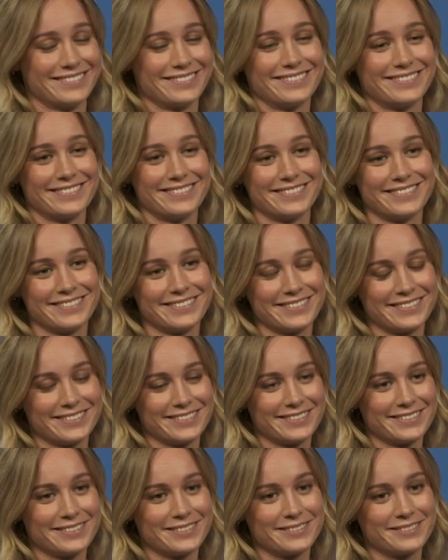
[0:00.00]

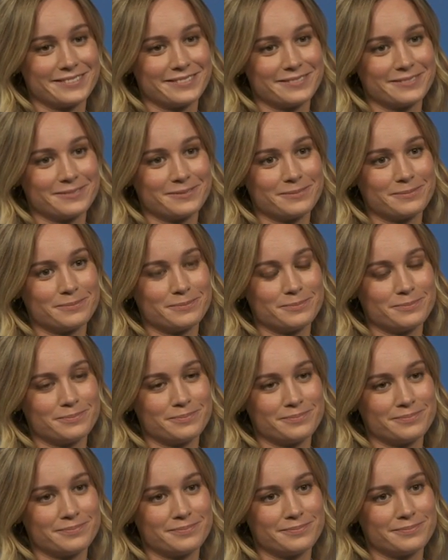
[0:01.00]

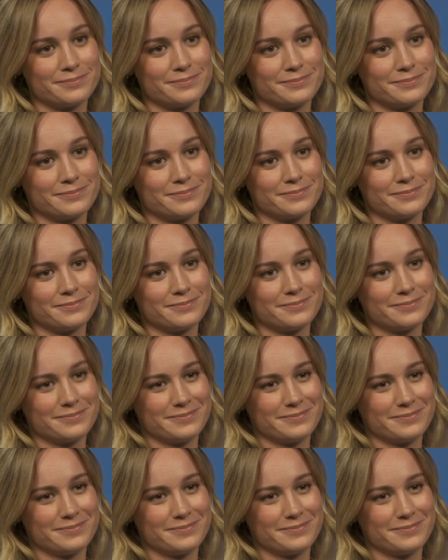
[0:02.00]
(silent)